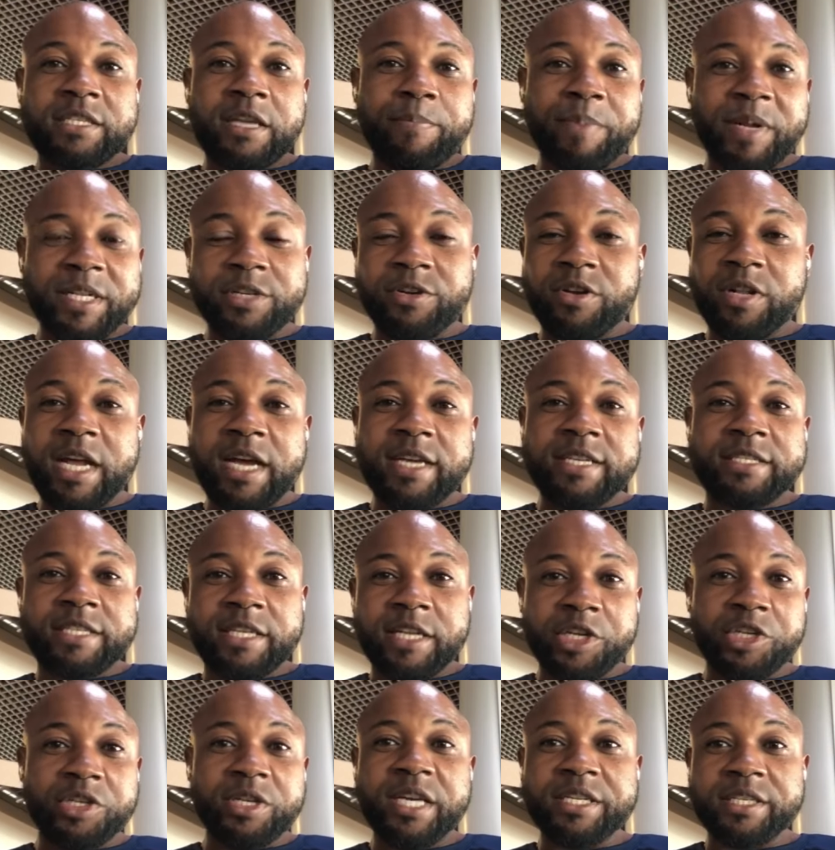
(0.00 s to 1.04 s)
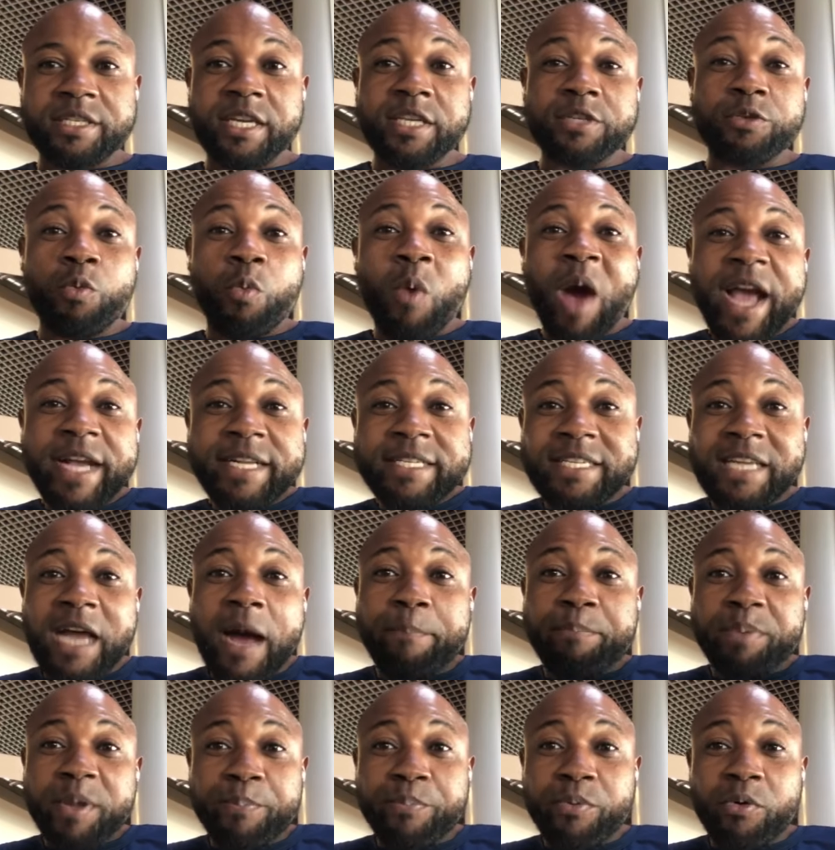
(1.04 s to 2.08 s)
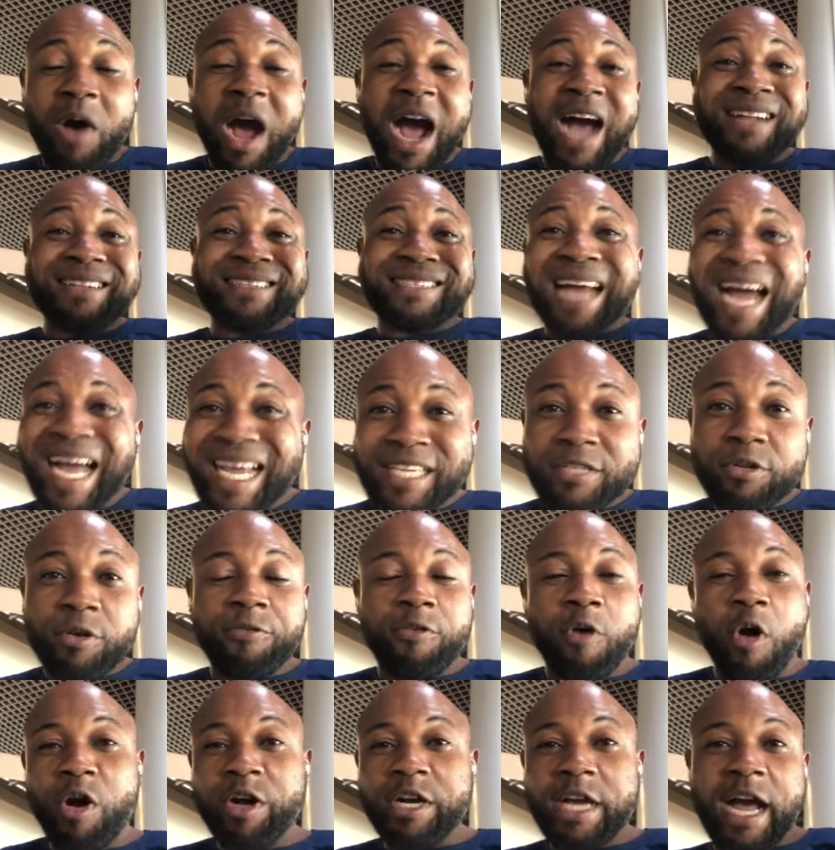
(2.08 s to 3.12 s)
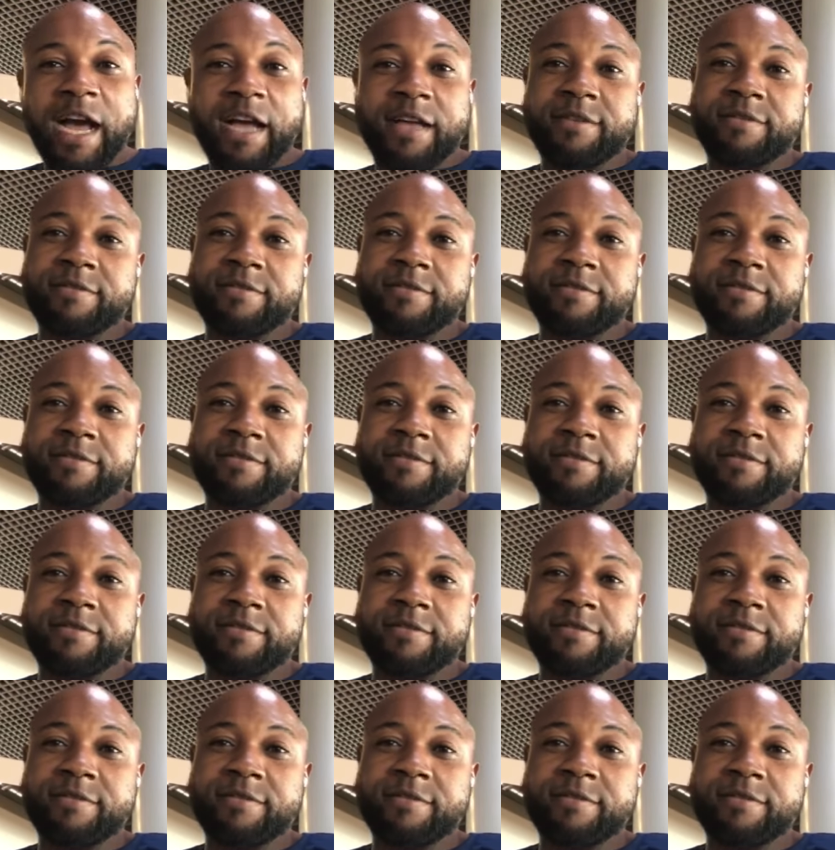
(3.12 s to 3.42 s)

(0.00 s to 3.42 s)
particular international stage, while their people are dying of hunger.